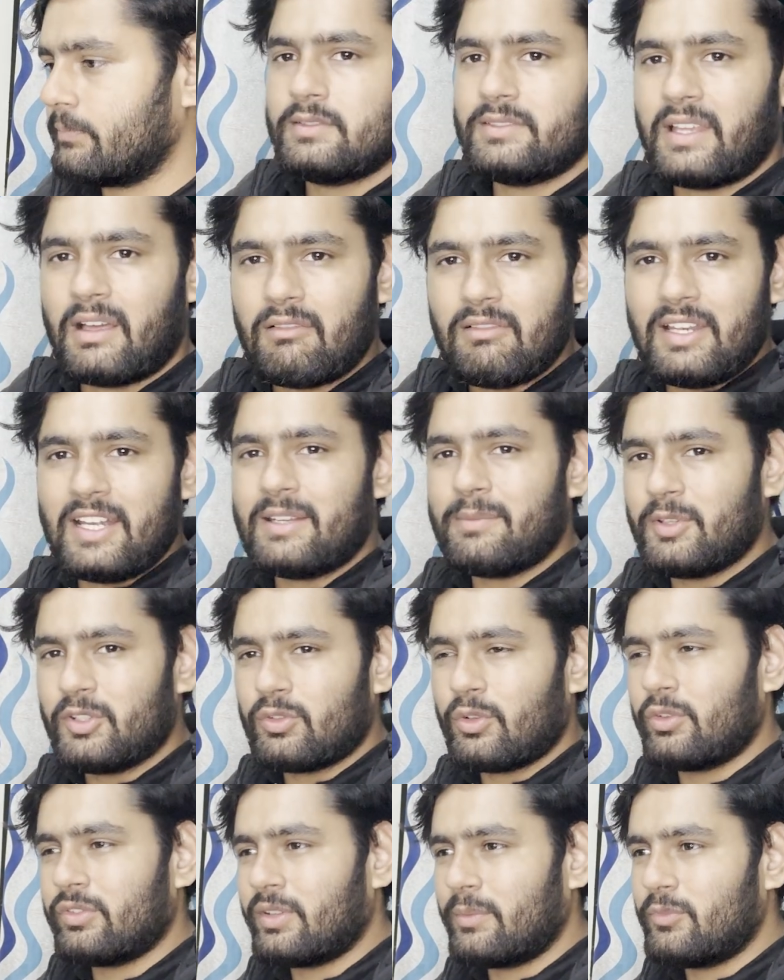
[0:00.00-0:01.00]
Now let me
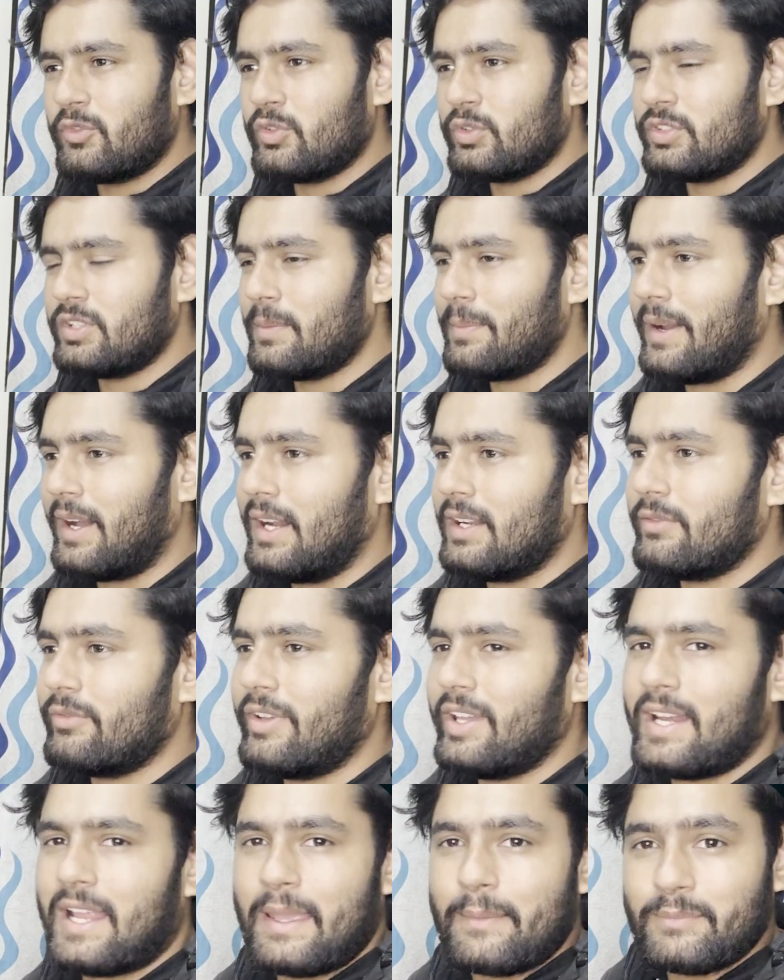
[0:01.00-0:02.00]
show you some juicy part
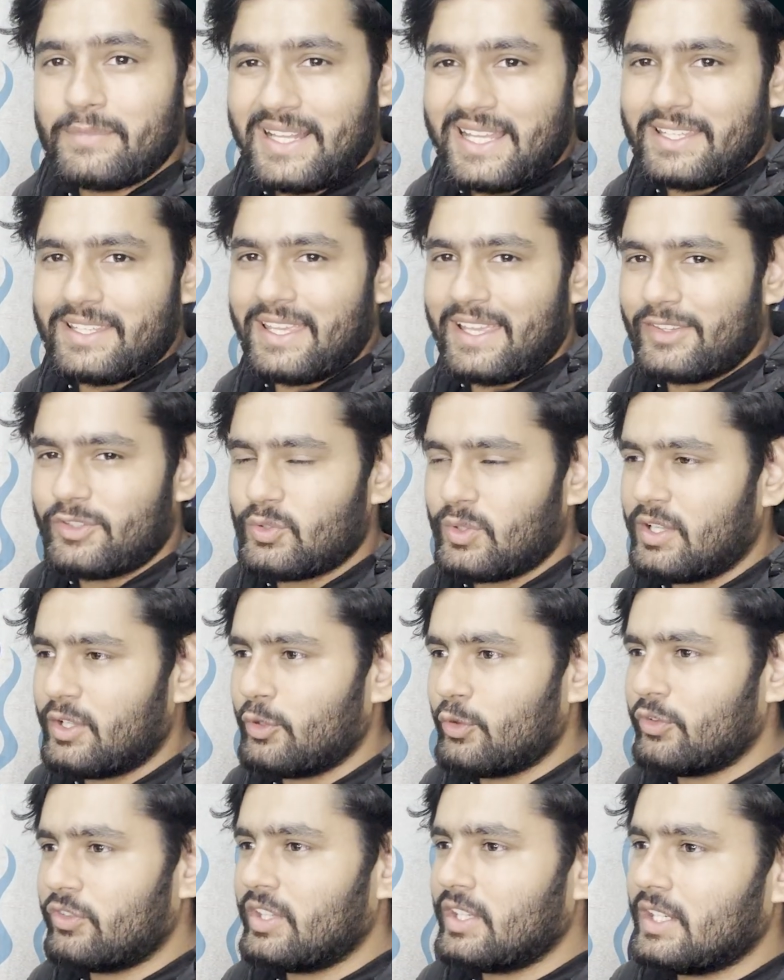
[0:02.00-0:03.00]
where I'm like actually
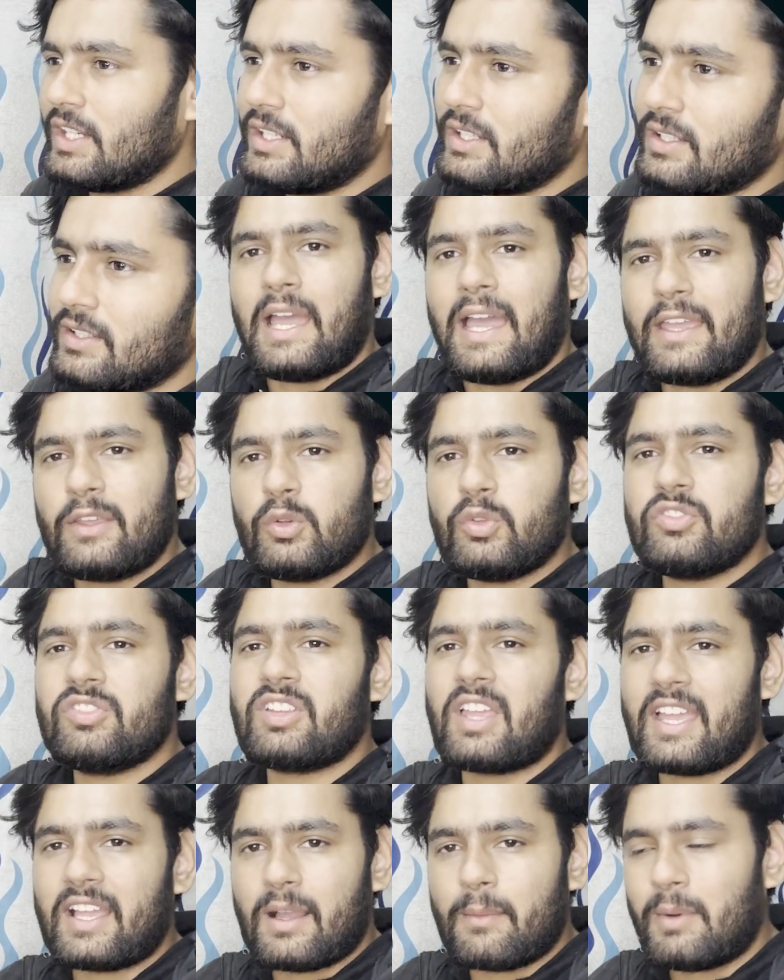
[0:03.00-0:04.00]
using it. I
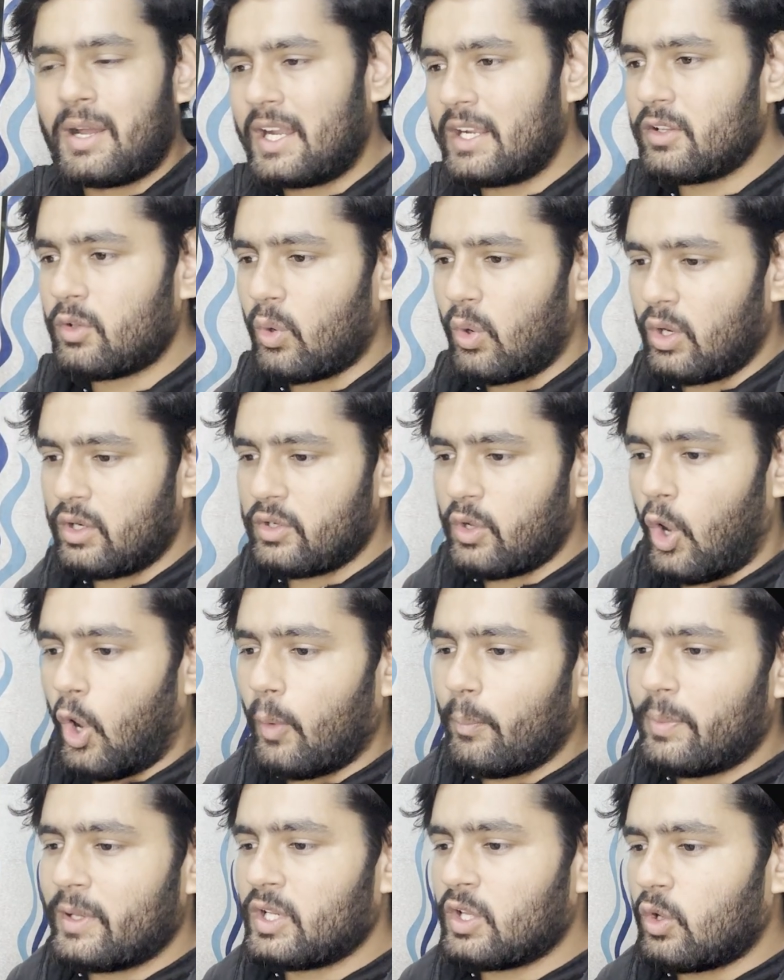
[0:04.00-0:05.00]
use a command called
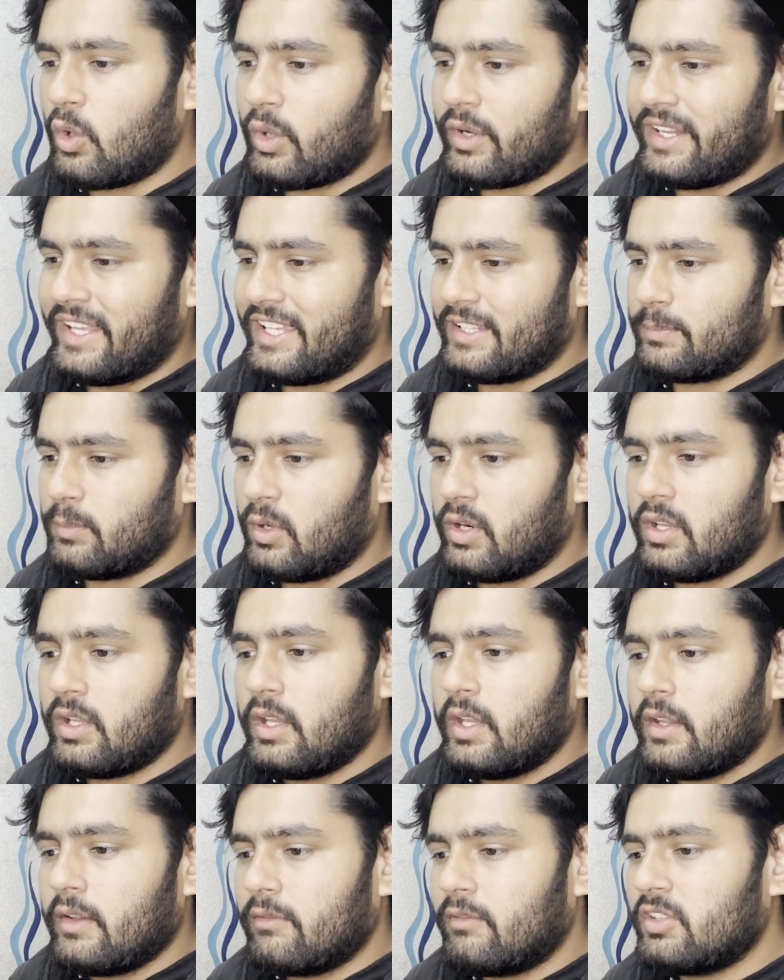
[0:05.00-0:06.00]
Openclaw dashboard,
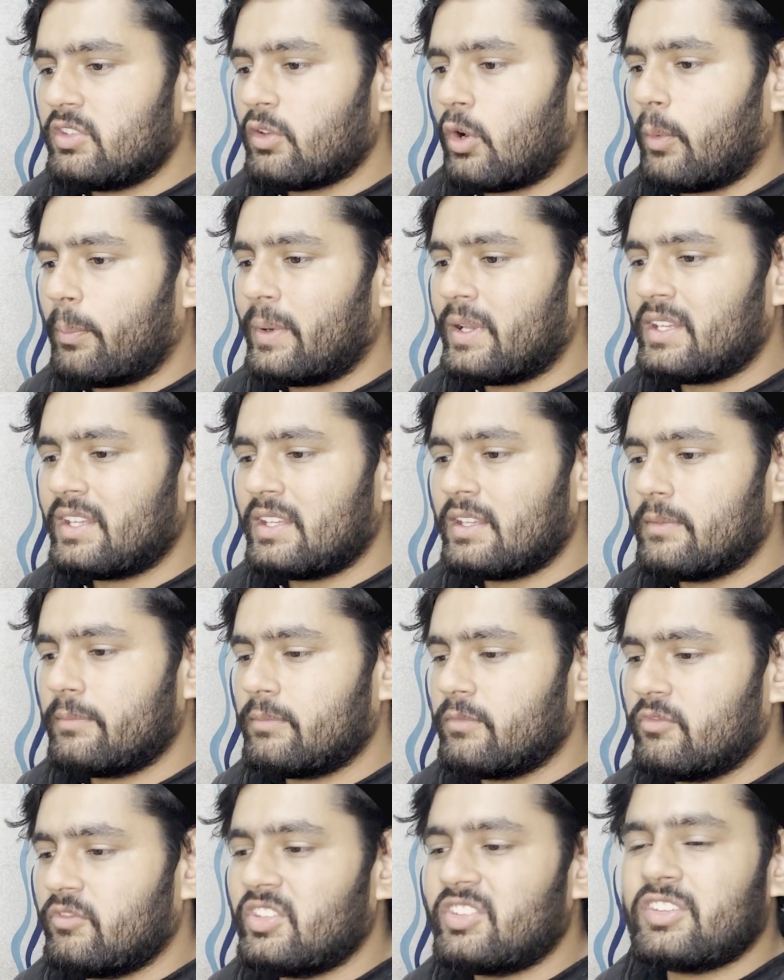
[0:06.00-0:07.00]

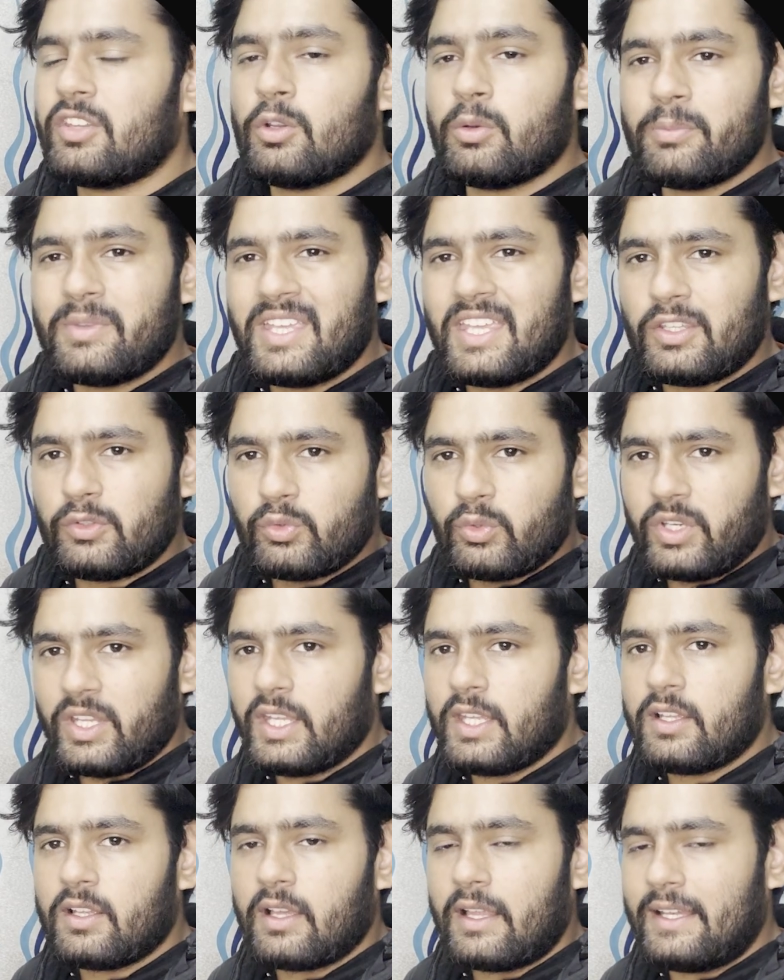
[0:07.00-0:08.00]
which give me a
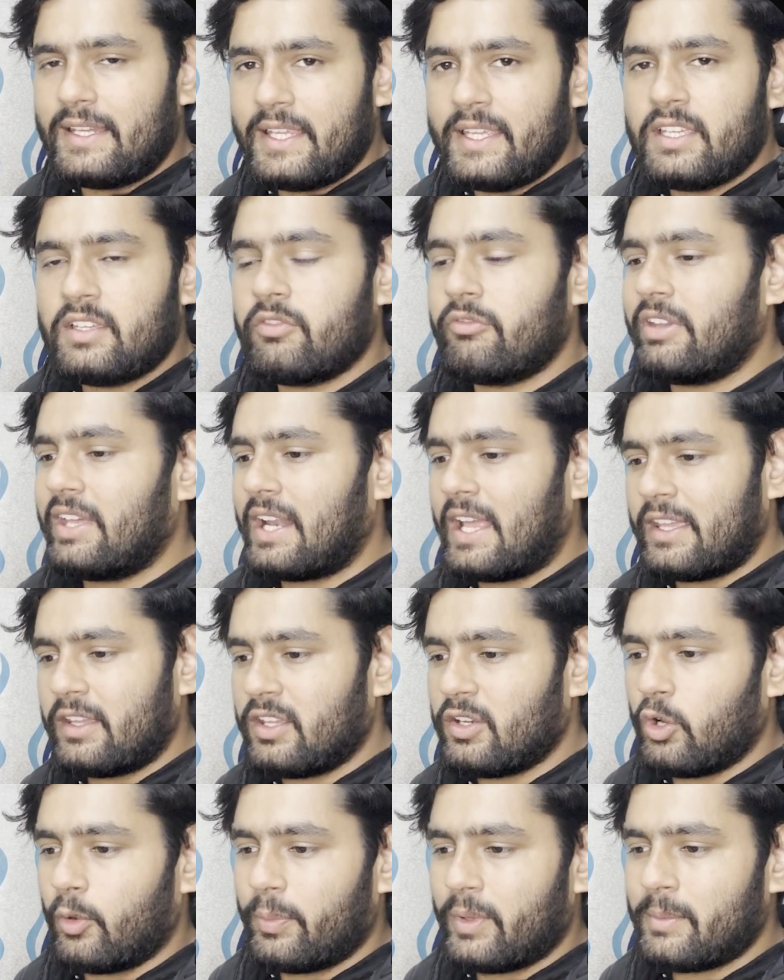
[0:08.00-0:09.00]
unique link where I
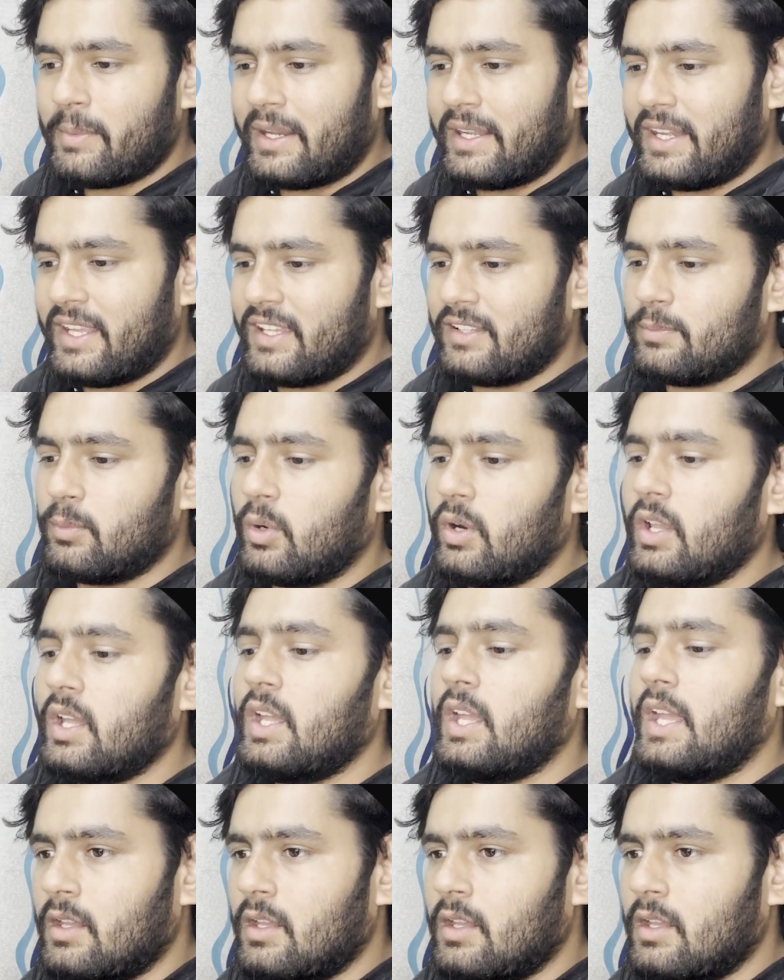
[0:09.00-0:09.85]
can open my dashboard.